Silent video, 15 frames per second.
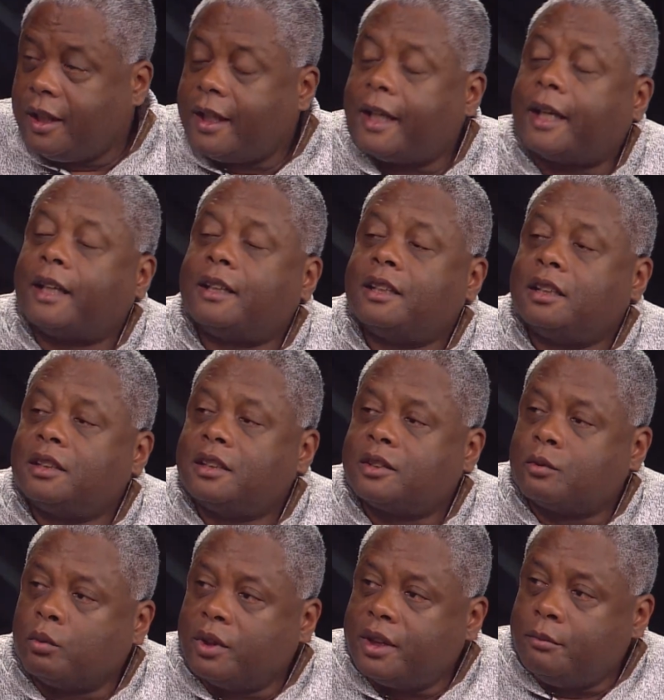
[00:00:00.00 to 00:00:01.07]
And I think
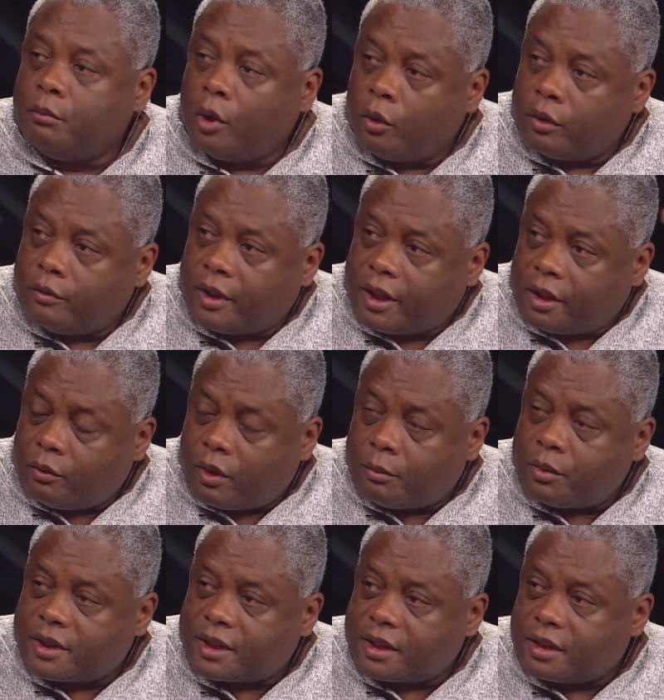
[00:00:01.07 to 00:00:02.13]
this really motivated
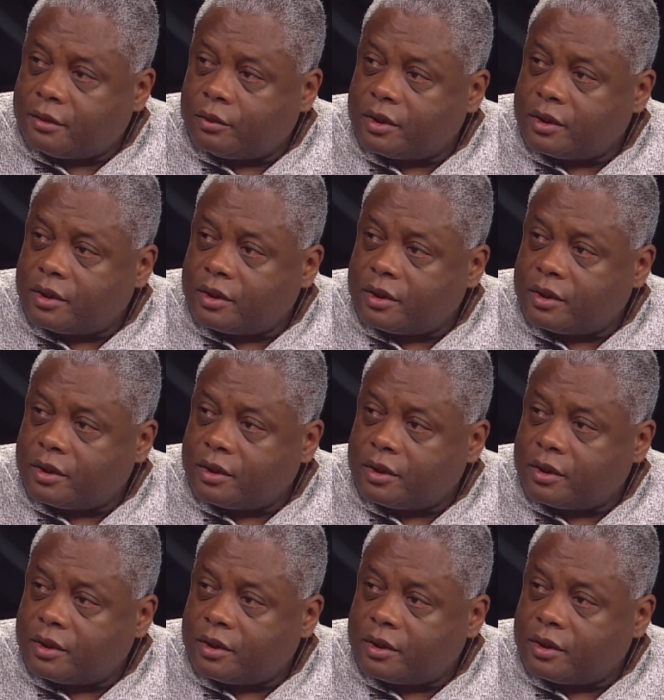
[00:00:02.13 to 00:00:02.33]
Representative